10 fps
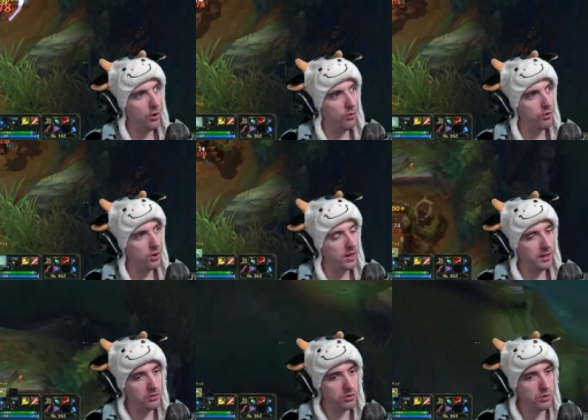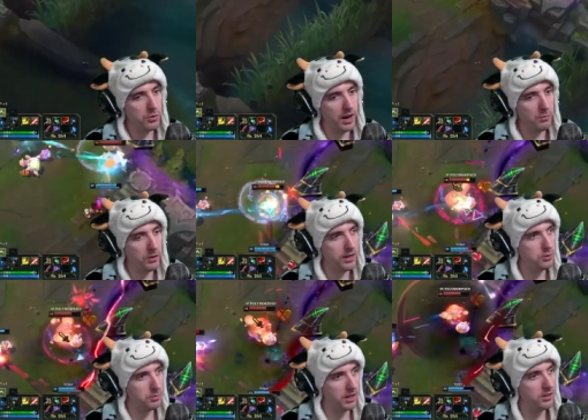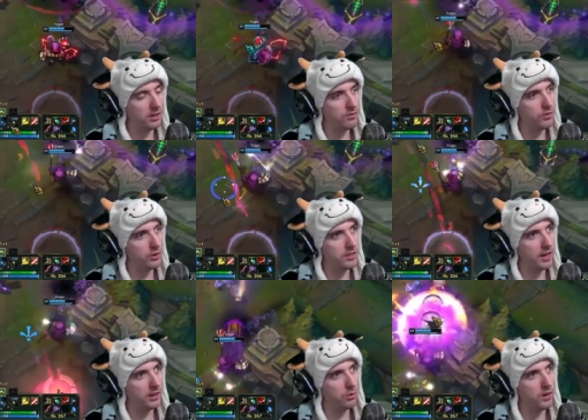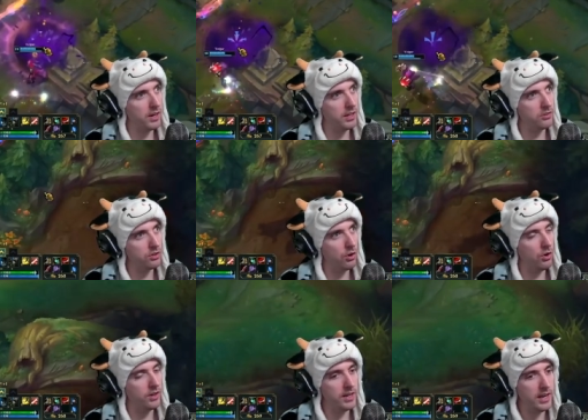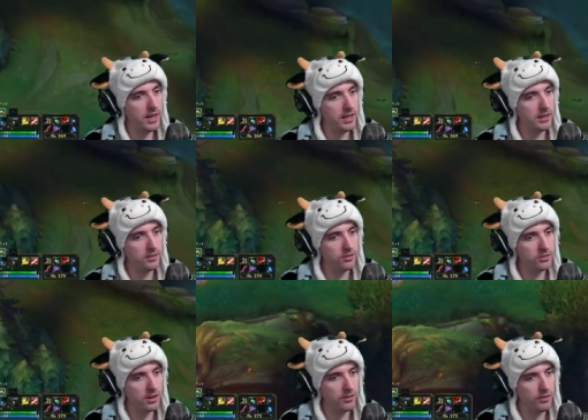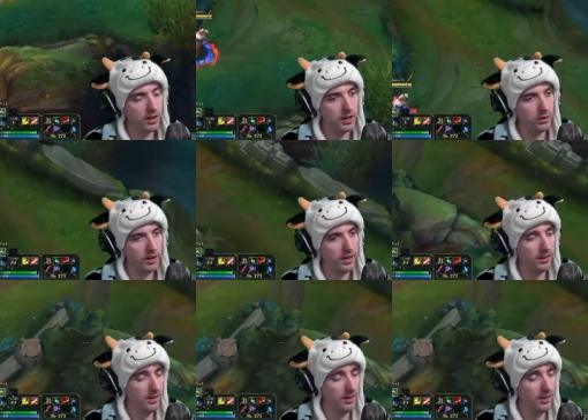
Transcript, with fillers: over into a Rage Blade to convert that crit into on hit instead of uh, crit.